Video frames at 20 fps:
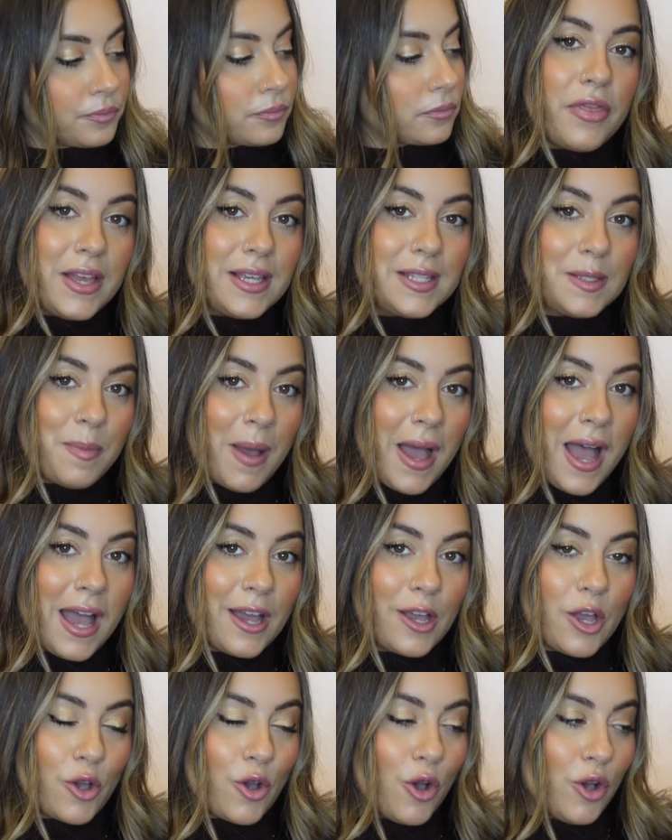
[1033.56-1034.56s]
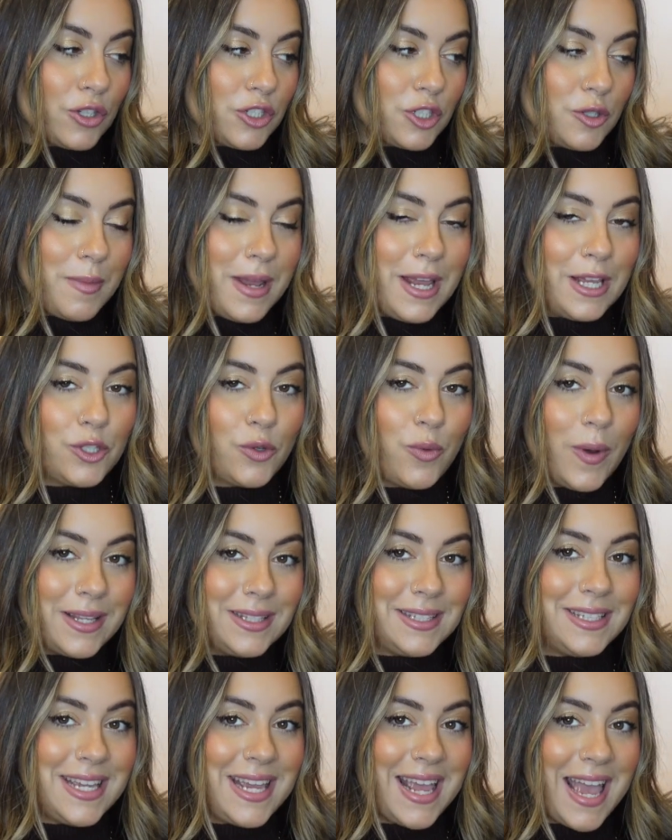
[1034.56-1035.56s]
This bag cost me
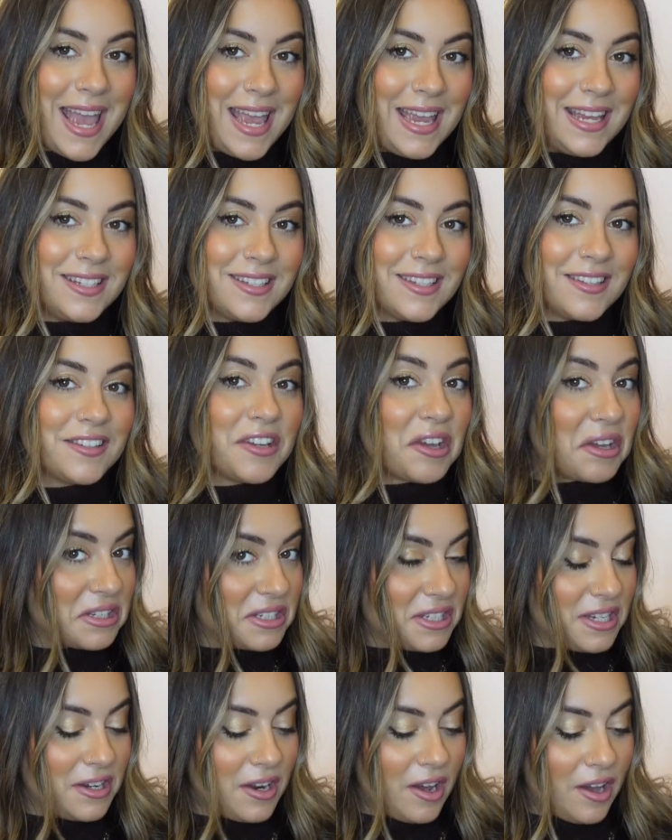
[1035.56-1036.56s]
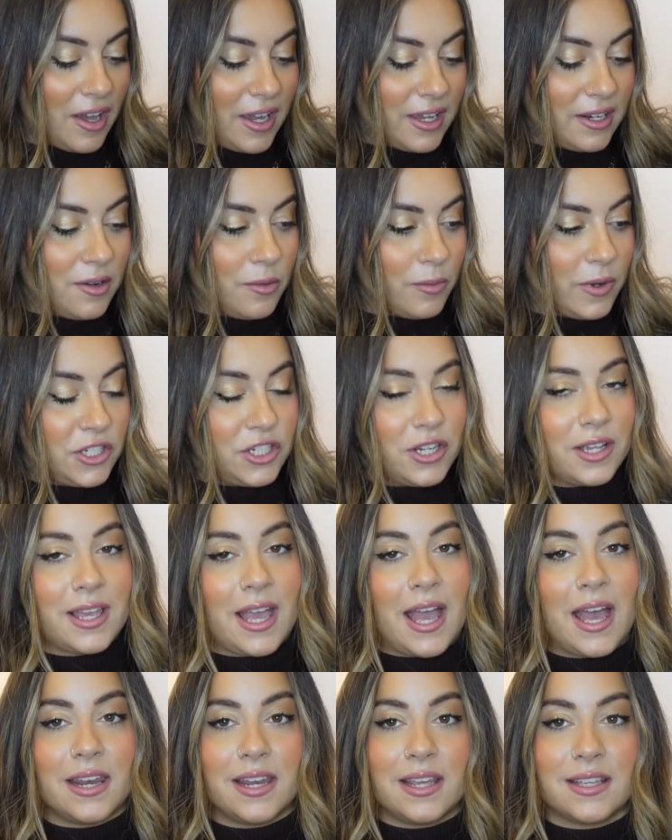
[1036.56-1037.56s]
£28.99, which
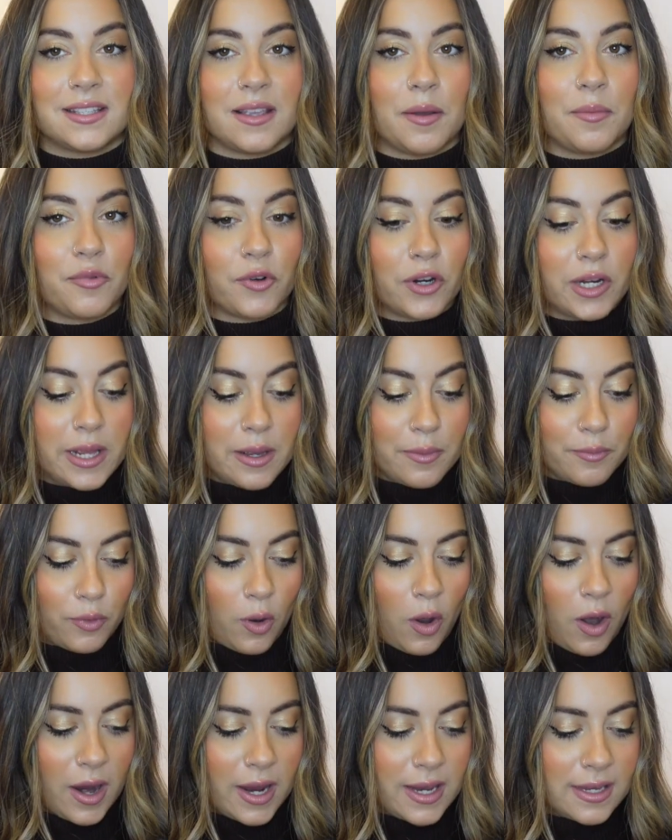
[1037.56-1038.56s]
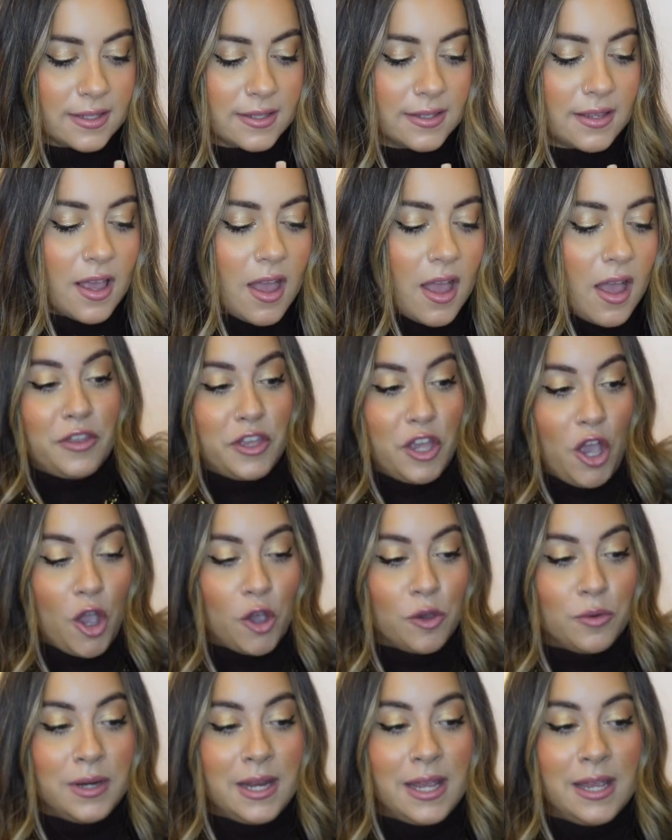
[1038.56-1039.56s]
again is a brilliant price. The
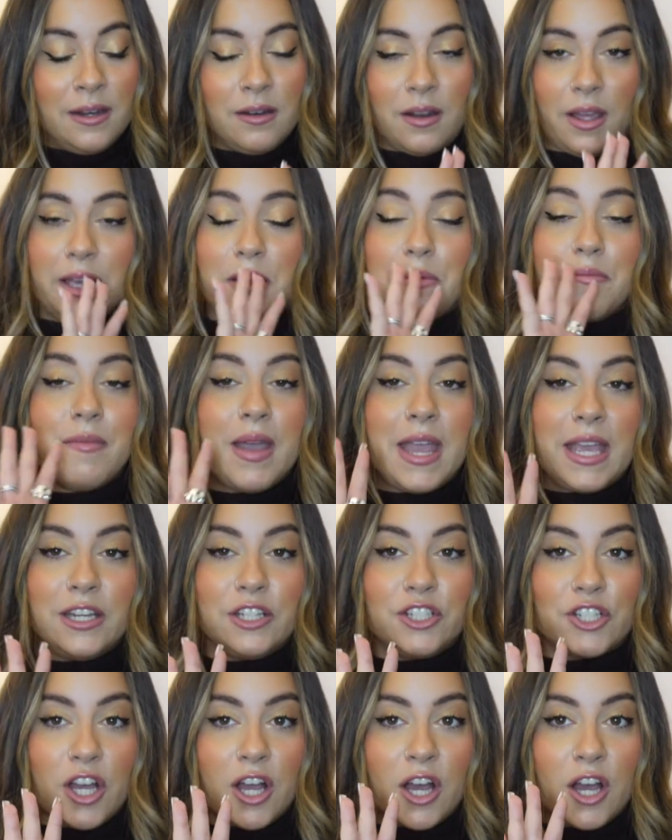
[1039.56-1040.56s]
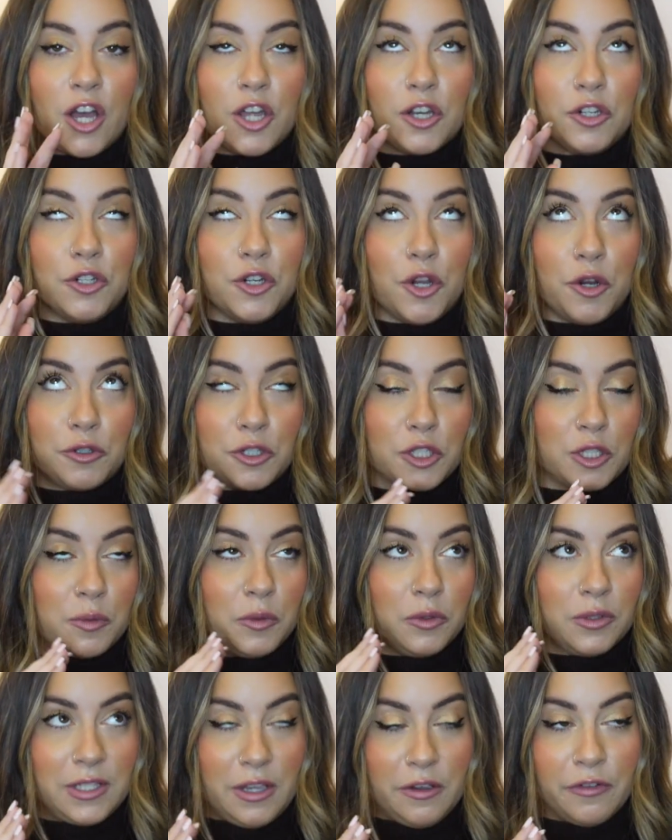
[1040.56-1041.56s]
only like major
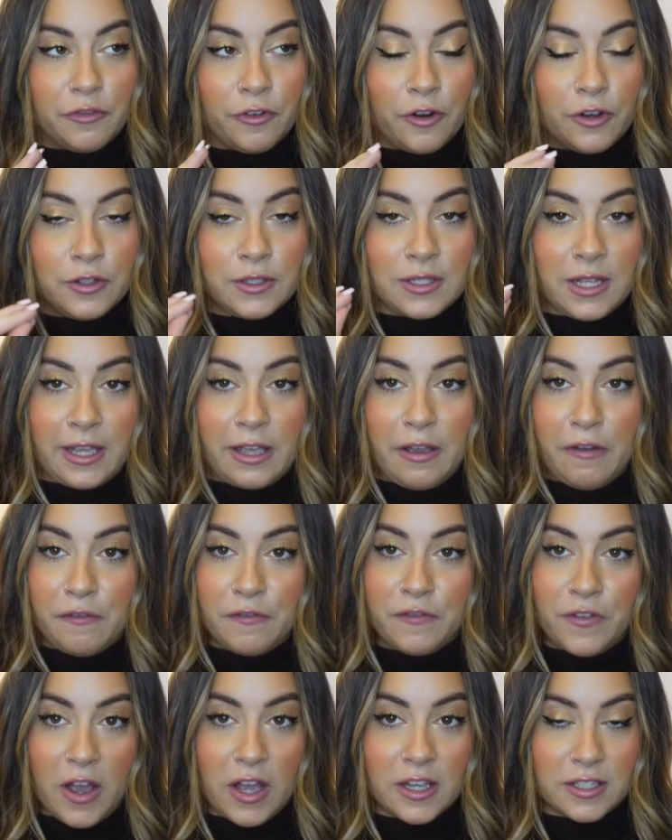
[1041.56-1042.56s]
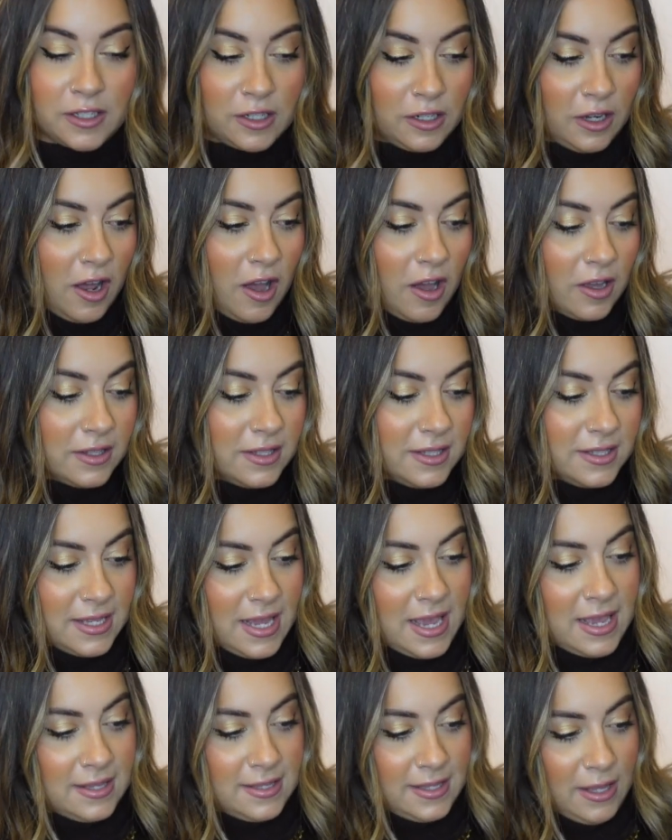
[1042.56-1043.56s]
noticeable difference, like at first glance,
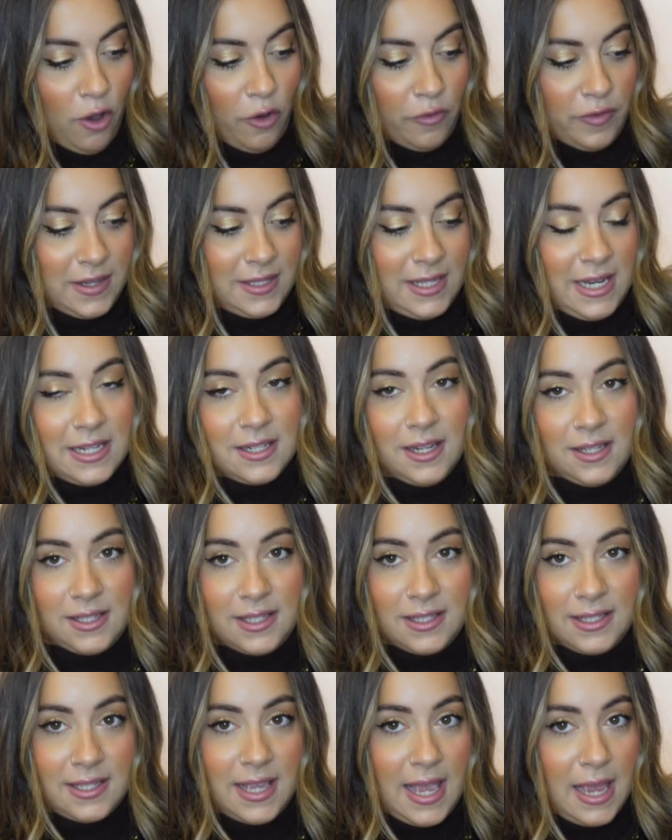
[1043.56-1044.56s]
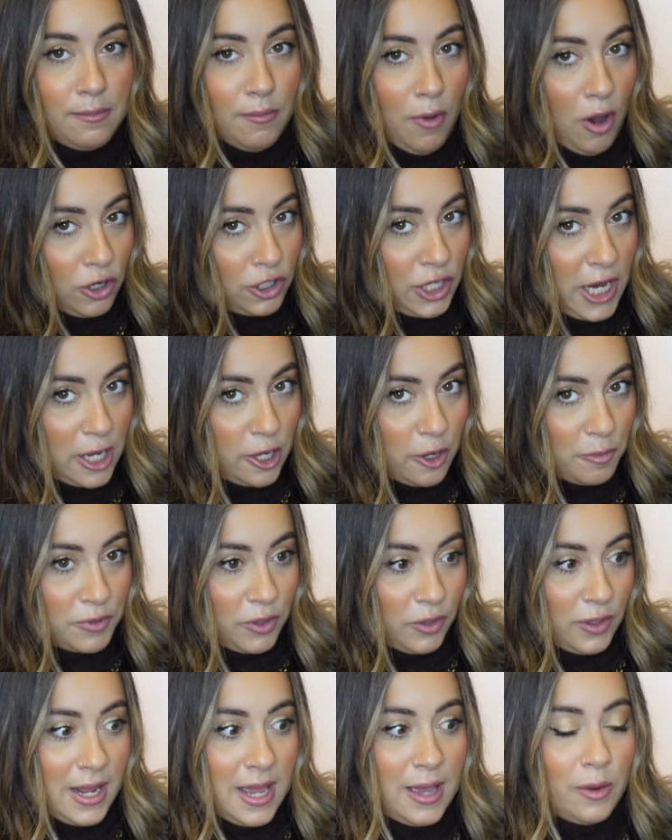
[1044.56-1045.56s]
is that obviously it doesn't say Marc Jacobs
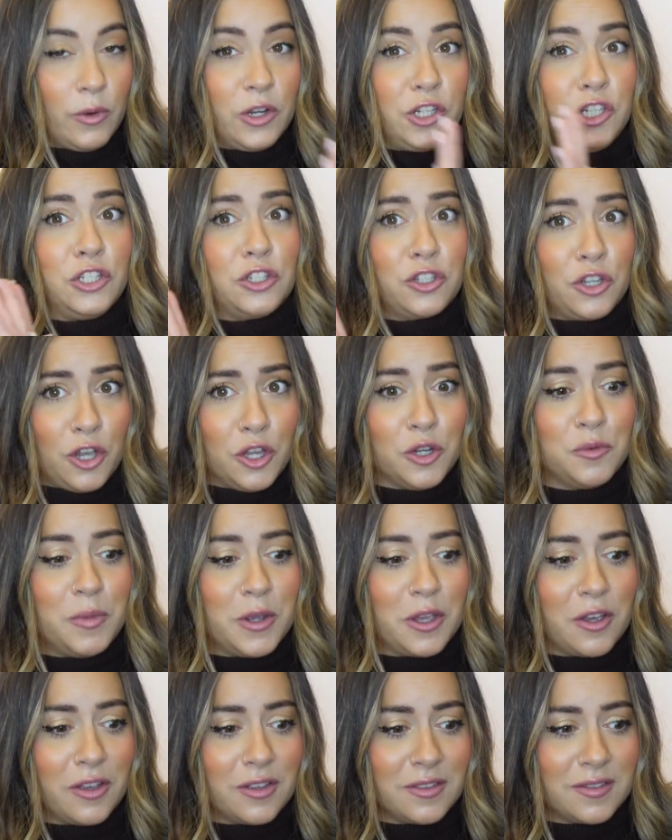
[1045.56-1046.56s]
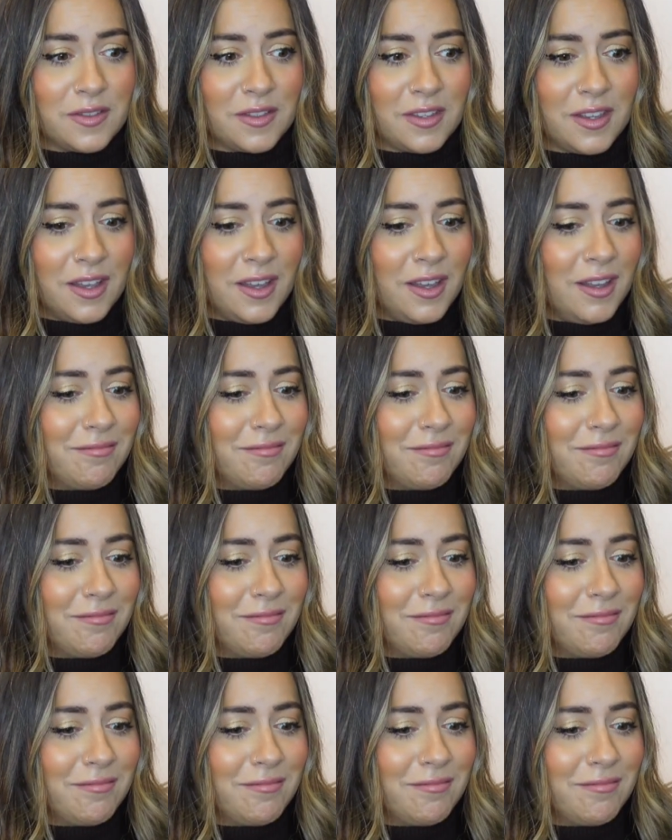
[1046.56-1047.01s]
on it, which is good because